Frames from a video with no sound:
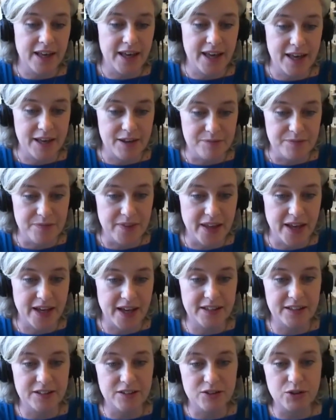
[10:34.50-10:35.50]
um,
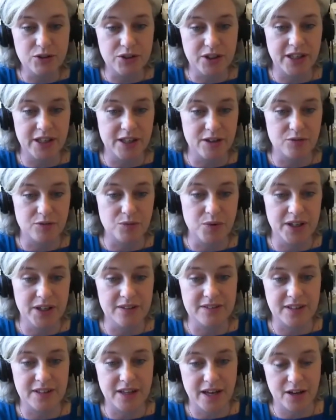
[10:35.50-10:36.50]
and looking at
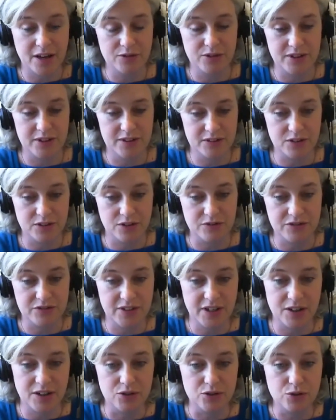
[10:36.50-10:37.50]
ways at how this sort of
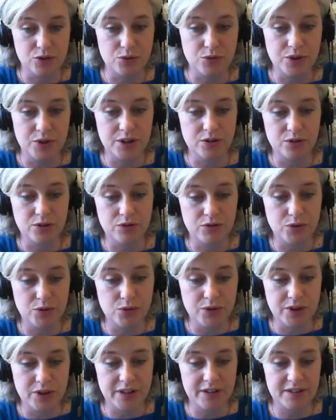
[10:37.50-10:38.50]
territorial
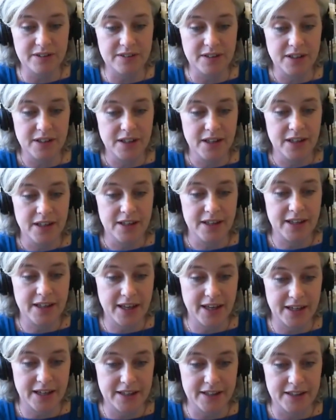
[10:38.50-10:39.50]
focus
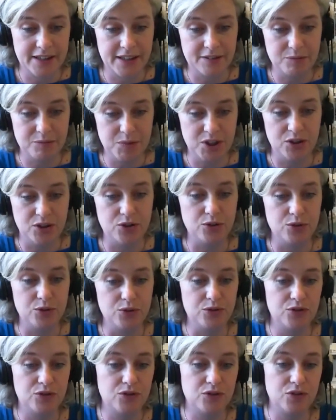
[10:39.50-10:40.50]
can be
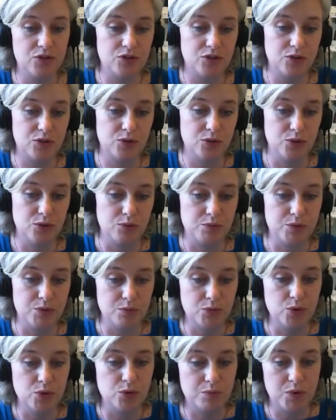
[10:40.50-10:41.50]
used to
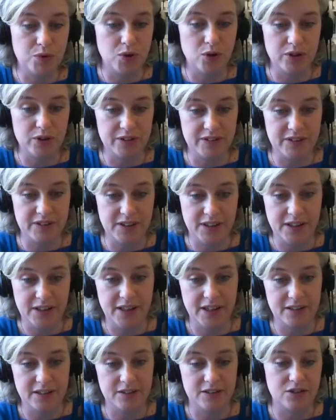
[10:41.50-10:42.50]
promote policy
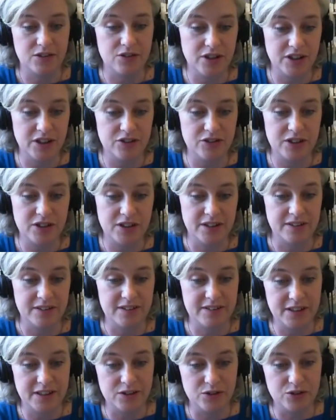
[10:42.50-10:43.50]
integration and
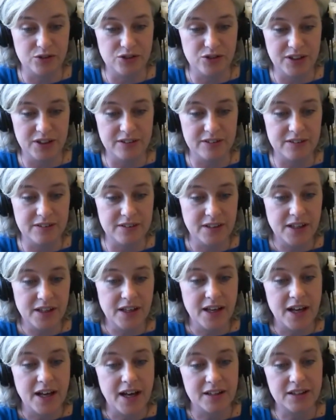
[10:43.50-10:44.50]
synergies,
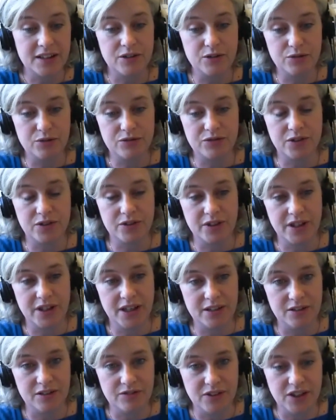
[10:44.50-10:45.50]
allow for
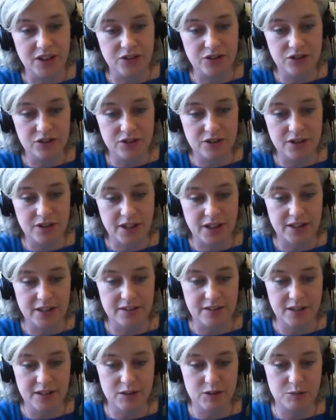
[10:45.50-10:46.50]
innovation
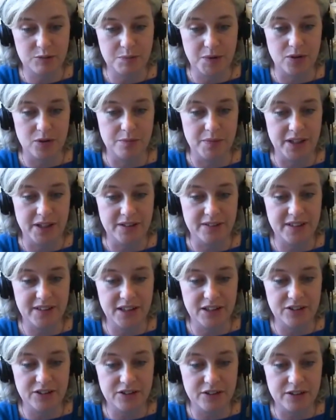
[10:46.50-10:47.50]
and
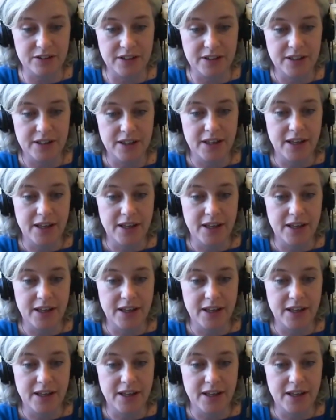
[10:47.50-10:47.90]
experimentation,